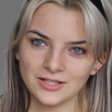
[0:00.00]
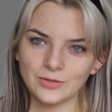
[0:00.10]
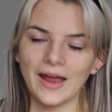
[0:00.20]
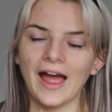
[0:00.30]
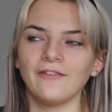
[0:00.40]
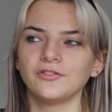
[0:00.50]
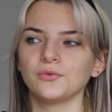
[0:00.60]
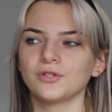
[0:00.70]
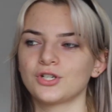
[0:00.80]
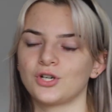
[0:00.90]
So I have to
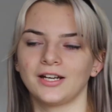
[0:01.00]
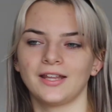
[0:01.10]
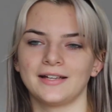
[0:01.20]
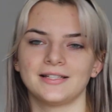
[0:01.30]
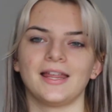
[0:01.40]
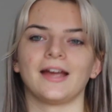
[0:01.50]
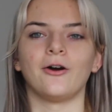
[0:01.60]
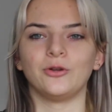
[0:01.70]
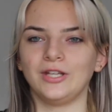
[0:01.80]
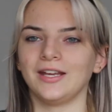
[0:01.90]
restrict that to, like,
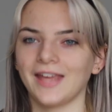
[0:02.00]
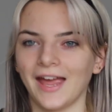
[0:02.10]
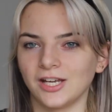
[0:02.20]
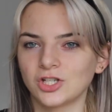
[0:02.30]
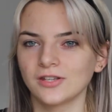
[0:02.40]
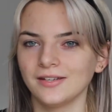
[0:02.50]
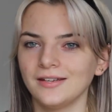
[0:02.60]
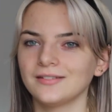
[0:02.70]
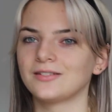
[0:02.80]
only occasionally